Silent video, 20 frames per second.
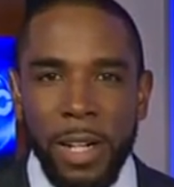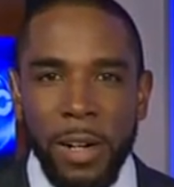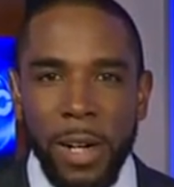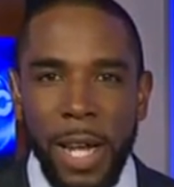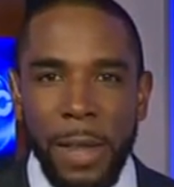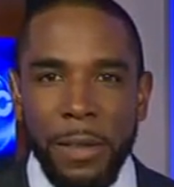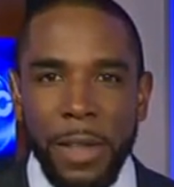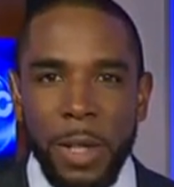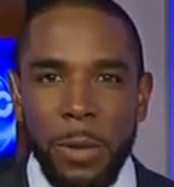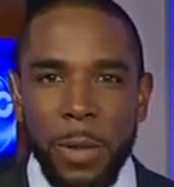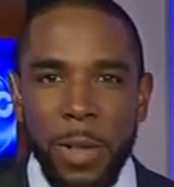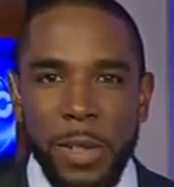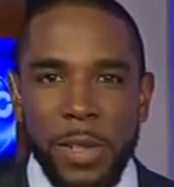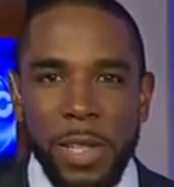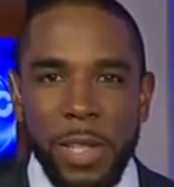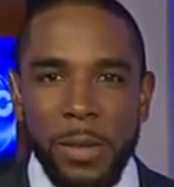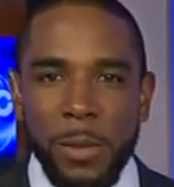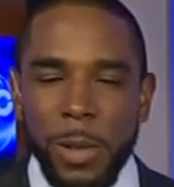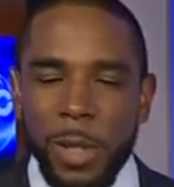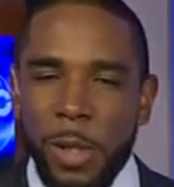Our Anthony
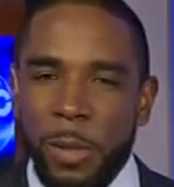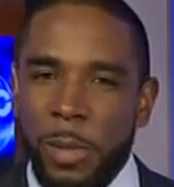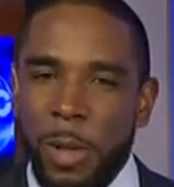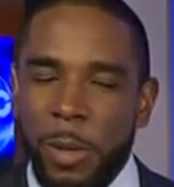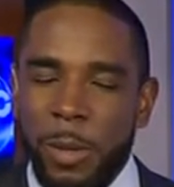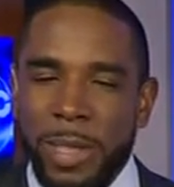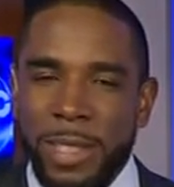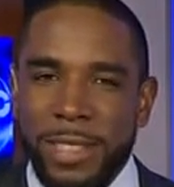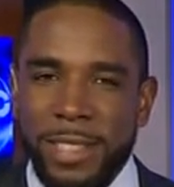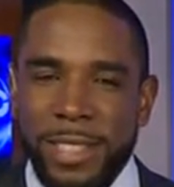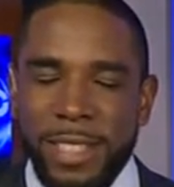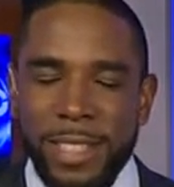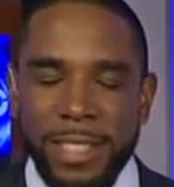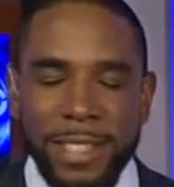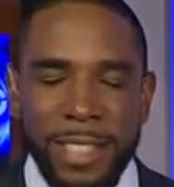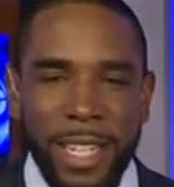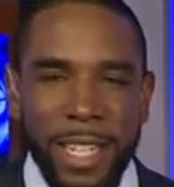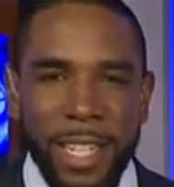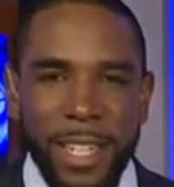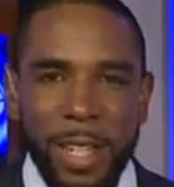Wilson with the moment to
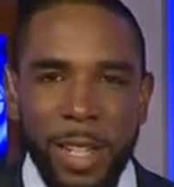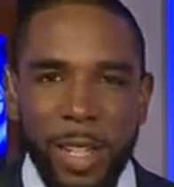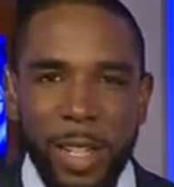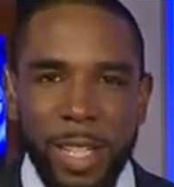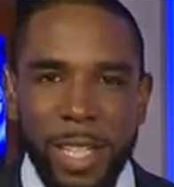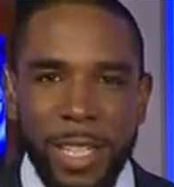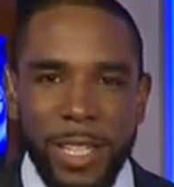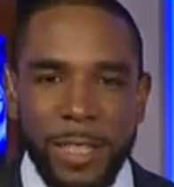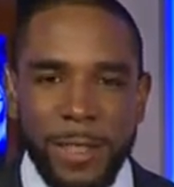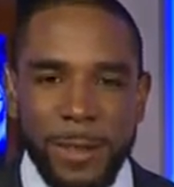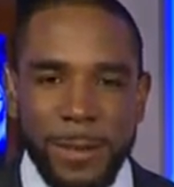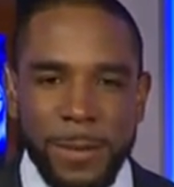take it all in.